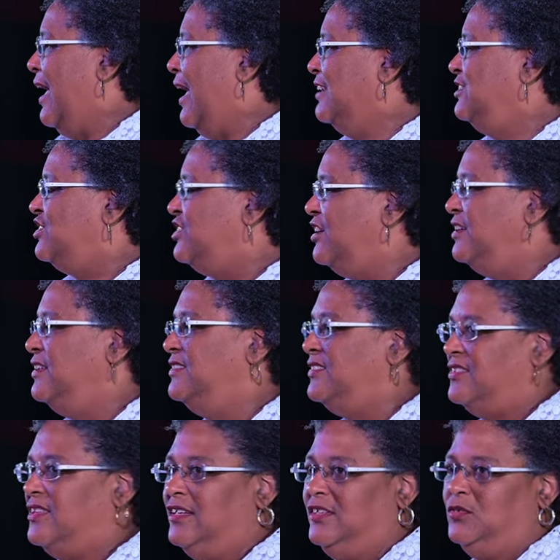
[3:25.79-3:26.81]
I share
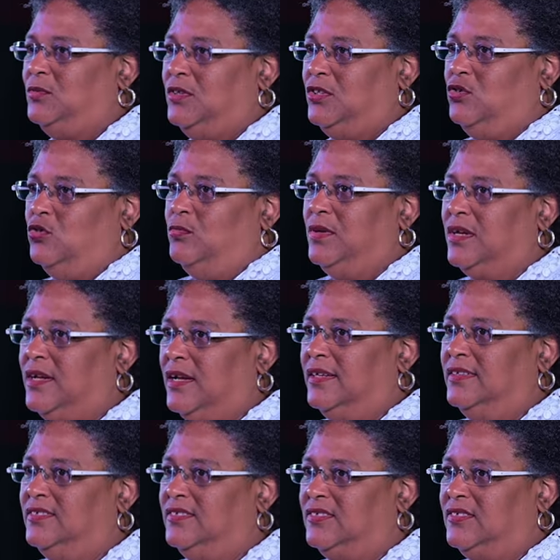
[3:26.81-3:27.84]
these things with you
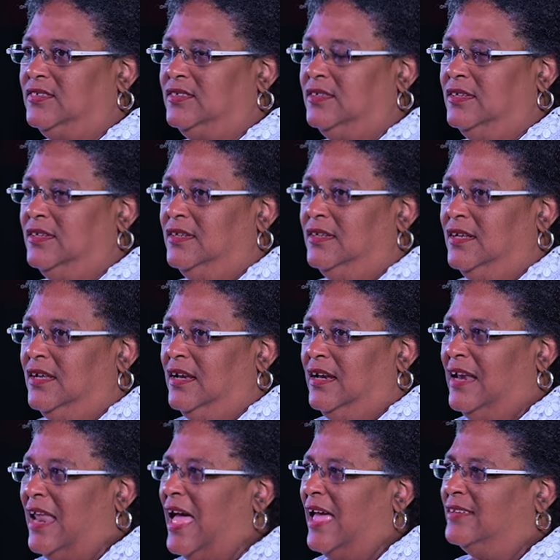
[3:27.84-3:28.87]
because
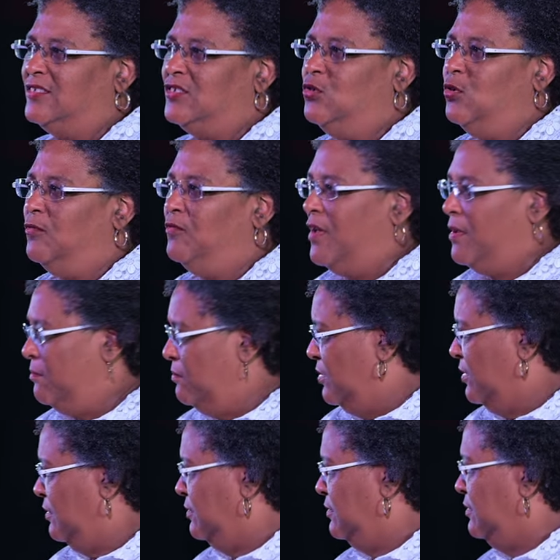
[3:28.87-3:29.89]
last
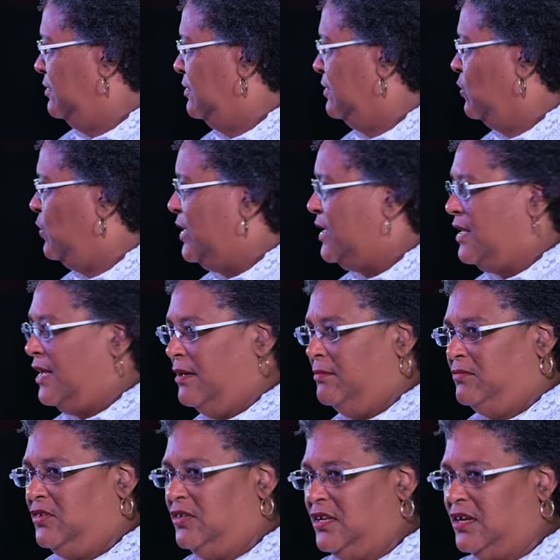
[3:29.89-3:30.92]
November, we
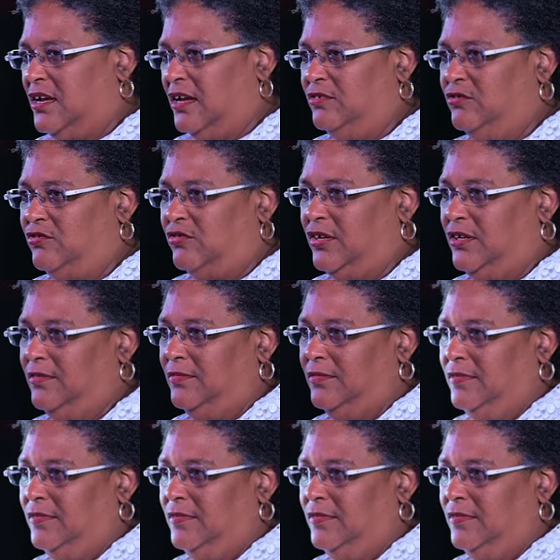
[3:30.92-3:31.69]
came to the country